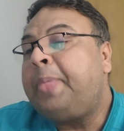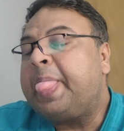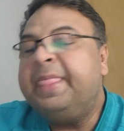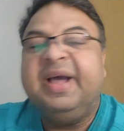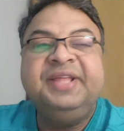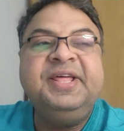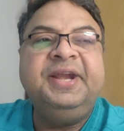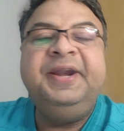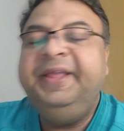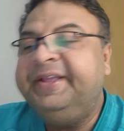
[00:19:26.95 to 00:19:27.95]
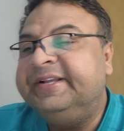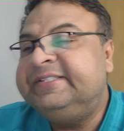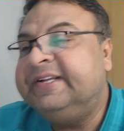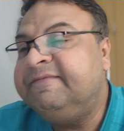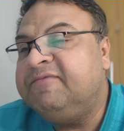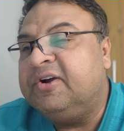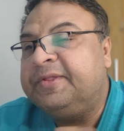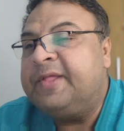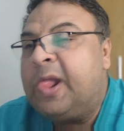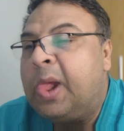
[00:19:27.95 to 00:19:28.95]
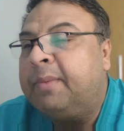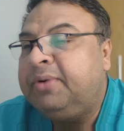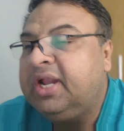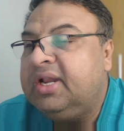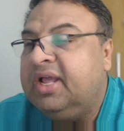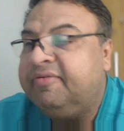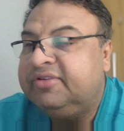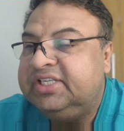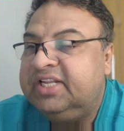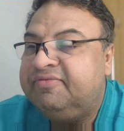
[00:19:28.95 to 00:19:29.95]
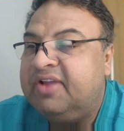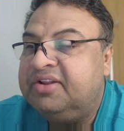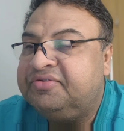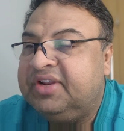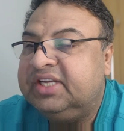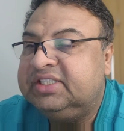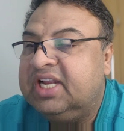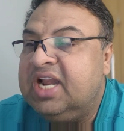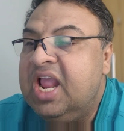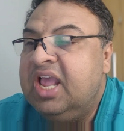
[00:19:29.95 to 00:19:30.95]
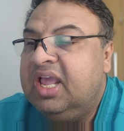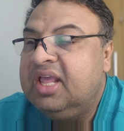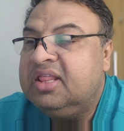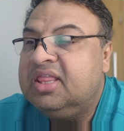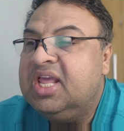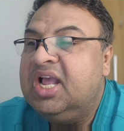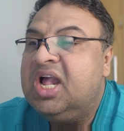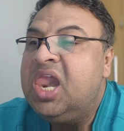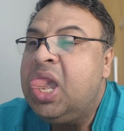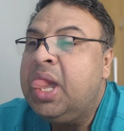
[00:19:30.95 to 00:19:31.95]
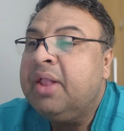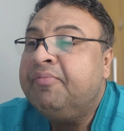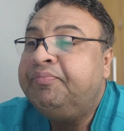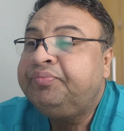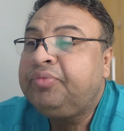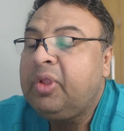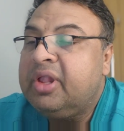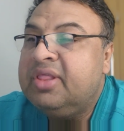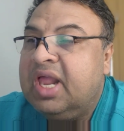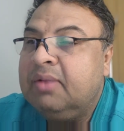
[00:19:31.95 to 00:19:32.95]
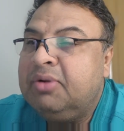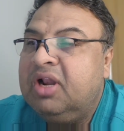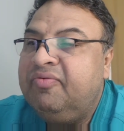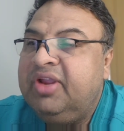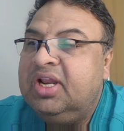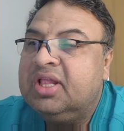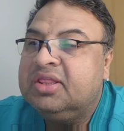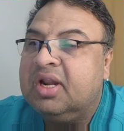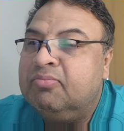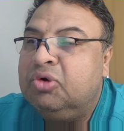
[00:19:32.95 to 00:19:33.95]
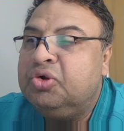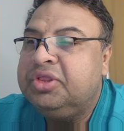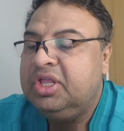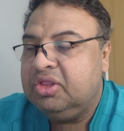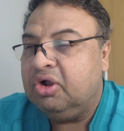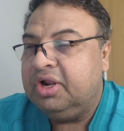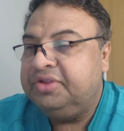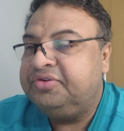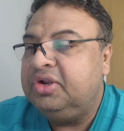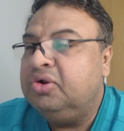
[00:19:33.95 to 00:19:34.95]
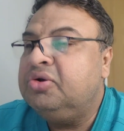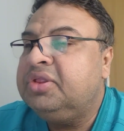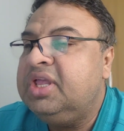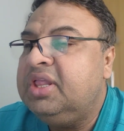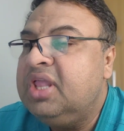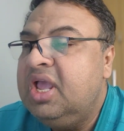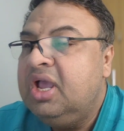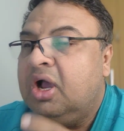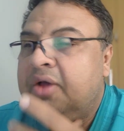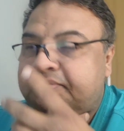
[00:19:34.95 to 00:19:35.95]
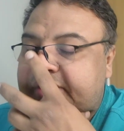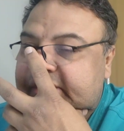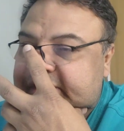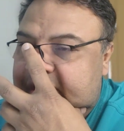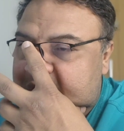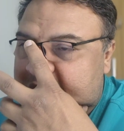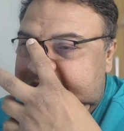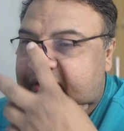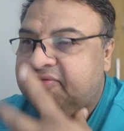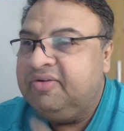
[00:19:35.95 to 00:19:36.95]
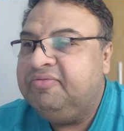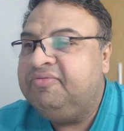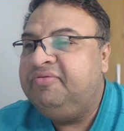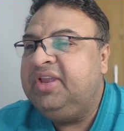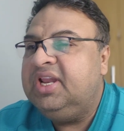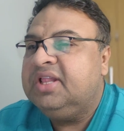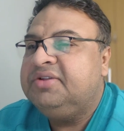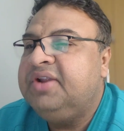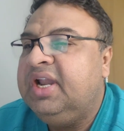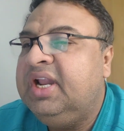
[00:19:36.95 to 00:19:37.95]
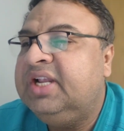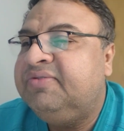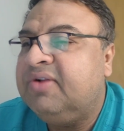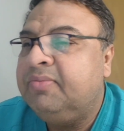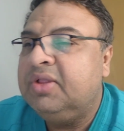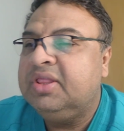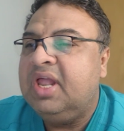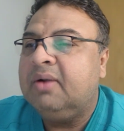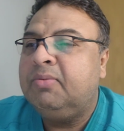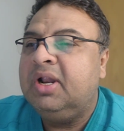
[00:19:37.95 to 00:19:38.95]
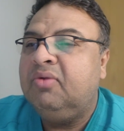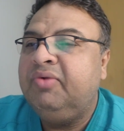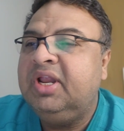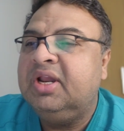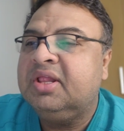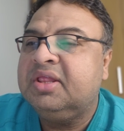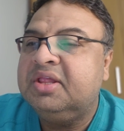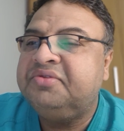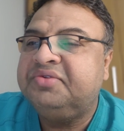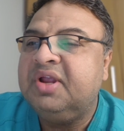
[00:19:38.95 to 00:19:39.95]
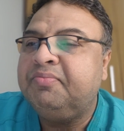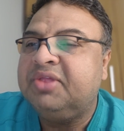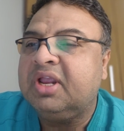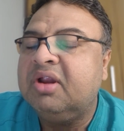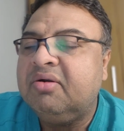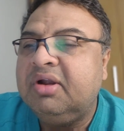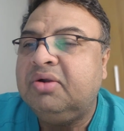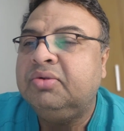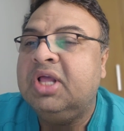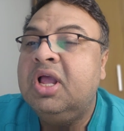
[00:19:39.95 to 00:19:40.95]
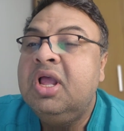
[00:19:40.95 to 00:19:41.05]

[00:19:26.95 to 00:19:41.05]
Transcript: The other indication for the optic nerve sheath fenestration is the cerebral venous thrombosis or stenosis, obstruction of the venous drainage from the cerebral venous system secondary to the